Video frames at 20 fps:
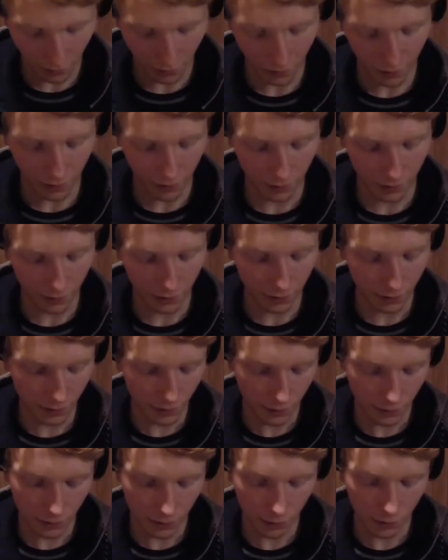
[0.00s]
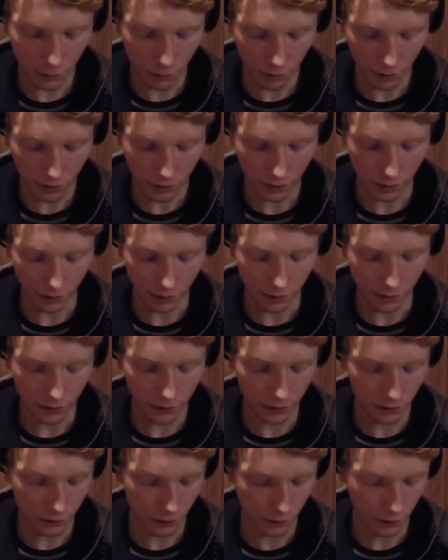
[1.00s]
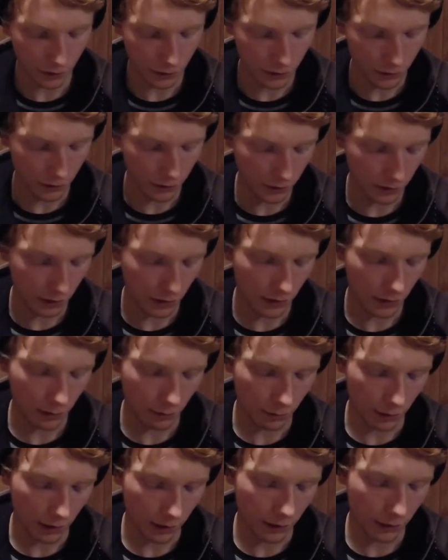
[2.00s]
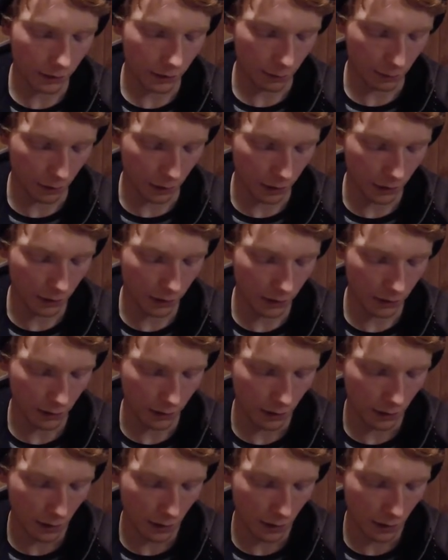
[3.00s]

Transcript: And this seems to be one of the nicer chargers that you can buy on the market.